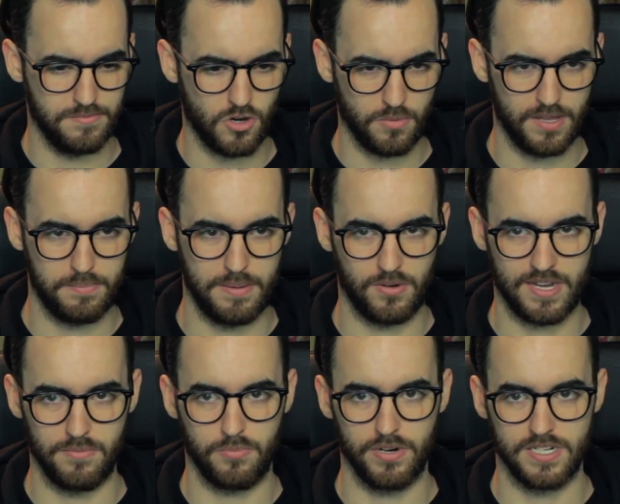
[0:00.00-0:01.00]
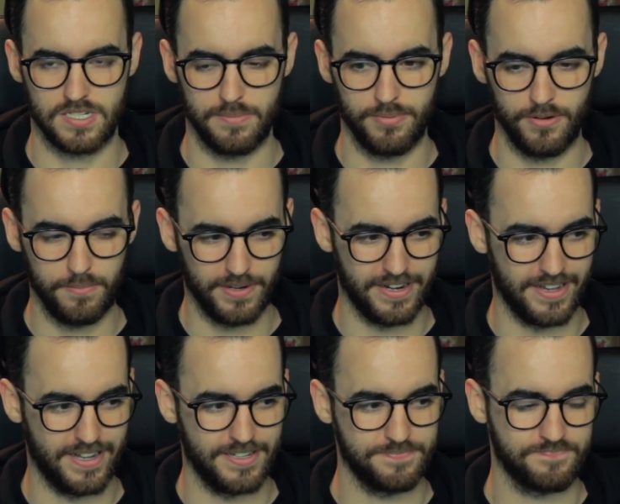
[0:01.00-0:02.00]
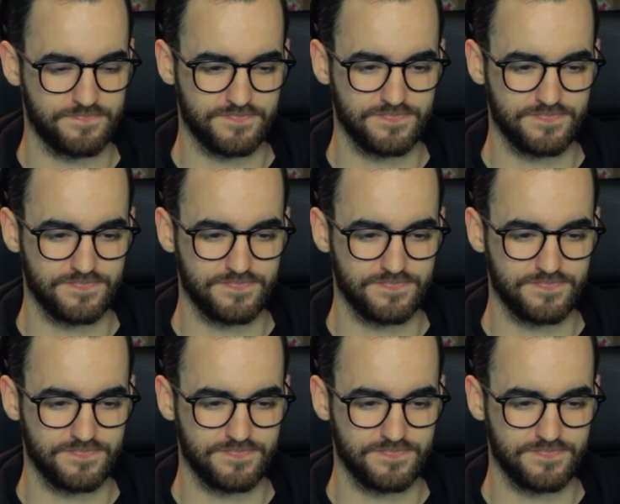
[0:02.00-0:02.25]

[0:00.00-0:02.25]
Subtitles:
Normally people keep them pretty simple, but